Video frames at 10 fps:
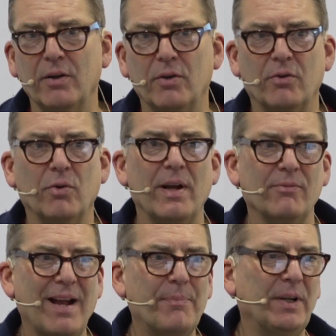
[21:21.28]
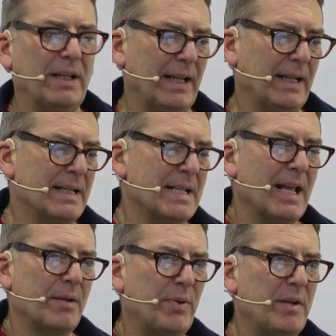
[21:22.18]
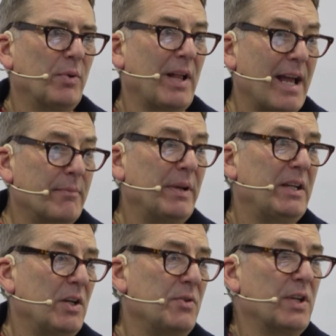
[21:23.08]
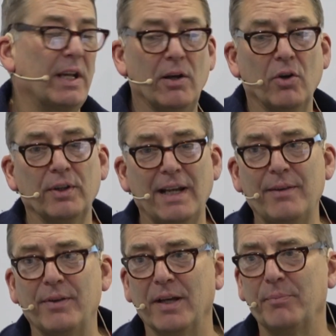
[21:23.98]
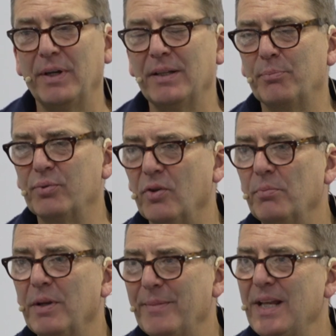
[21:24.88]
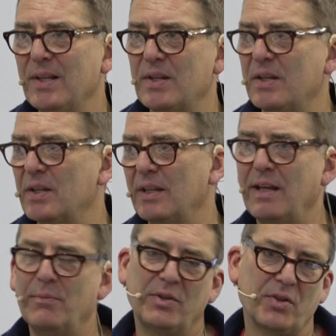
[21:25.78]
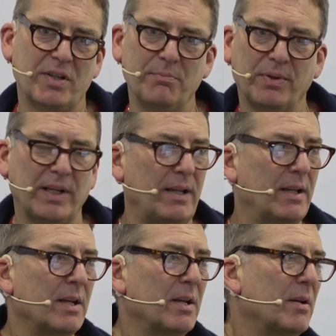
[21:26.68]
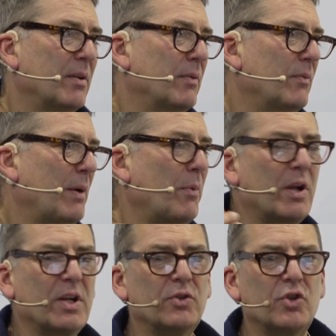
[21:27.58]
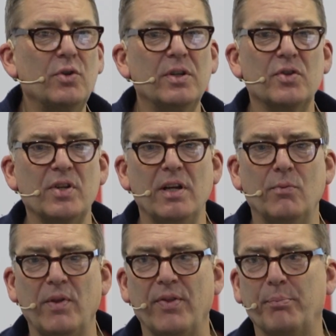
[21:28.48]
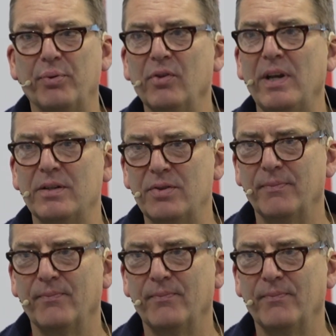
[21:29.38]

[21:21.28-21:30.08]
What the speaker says: quite rapidly, and people had been using it on leather. But the problem is that they were too concerned with the print,